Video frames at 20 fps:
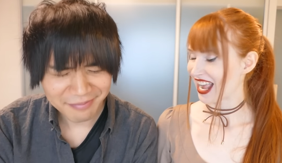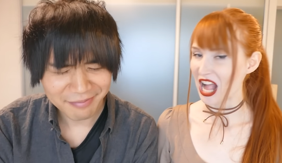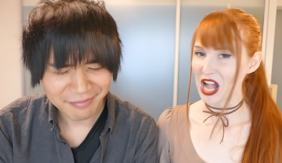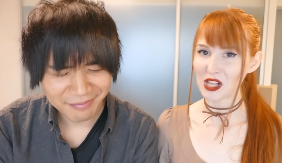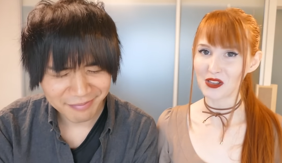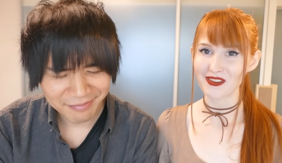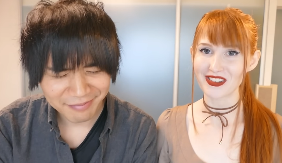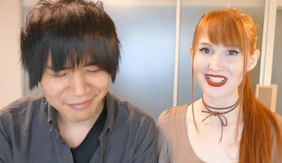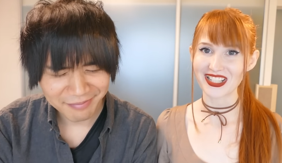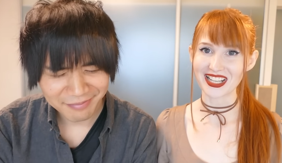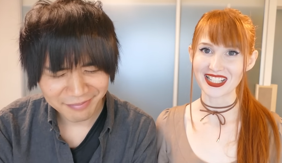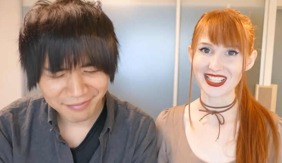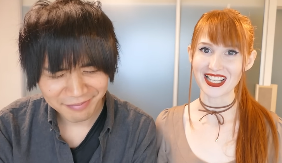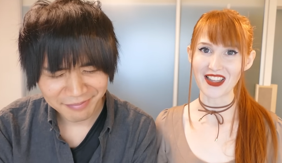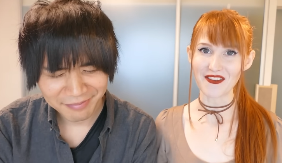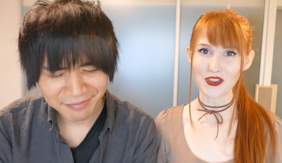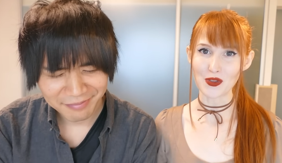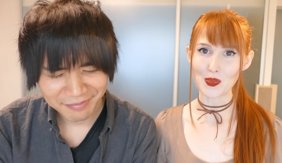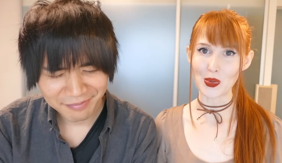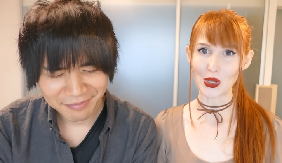Speaker 1: Elvis has
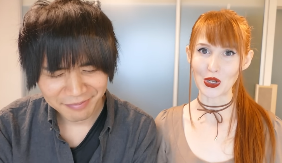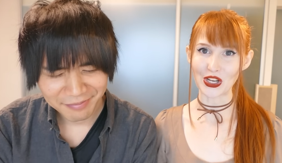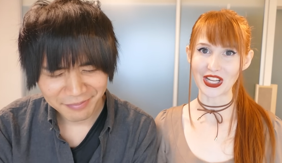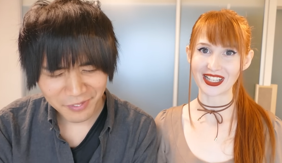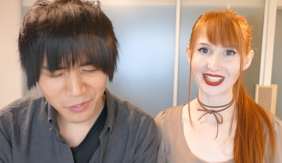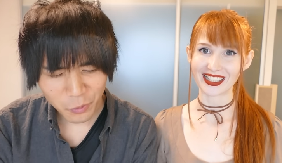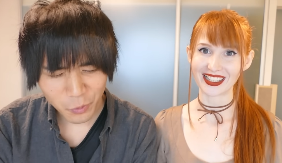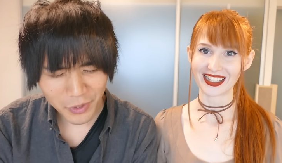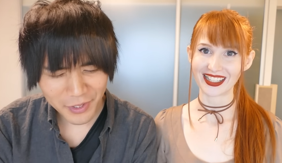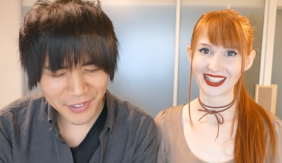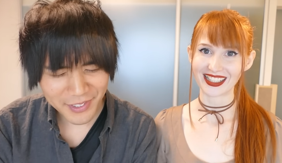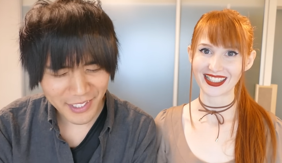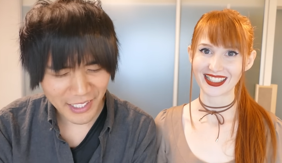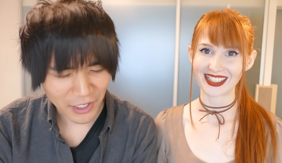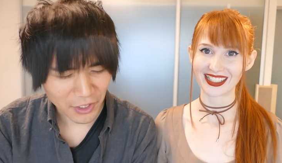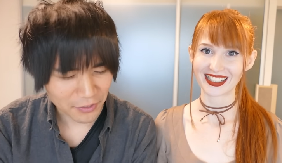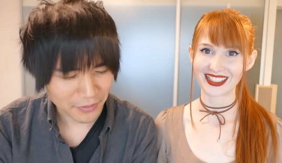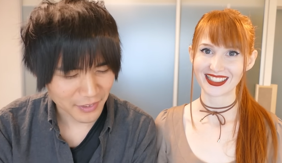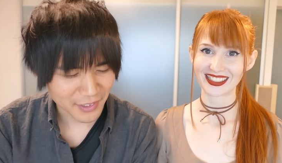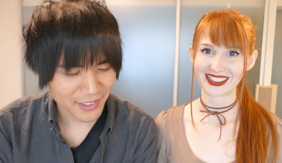left the building. What's
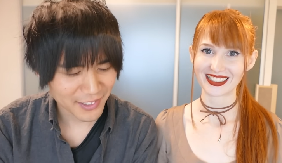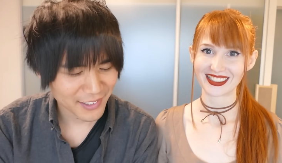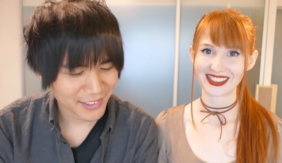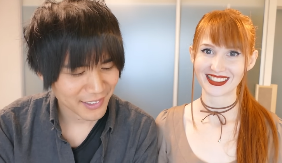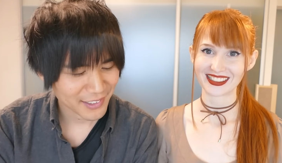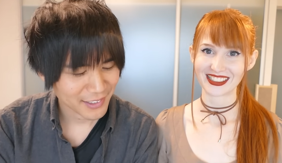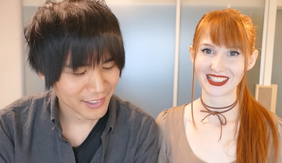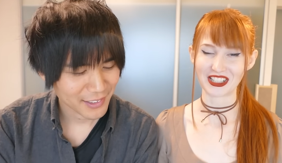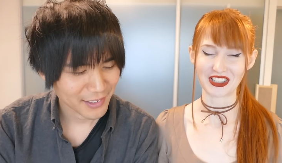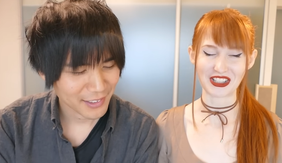
Speaker 2: Elvis?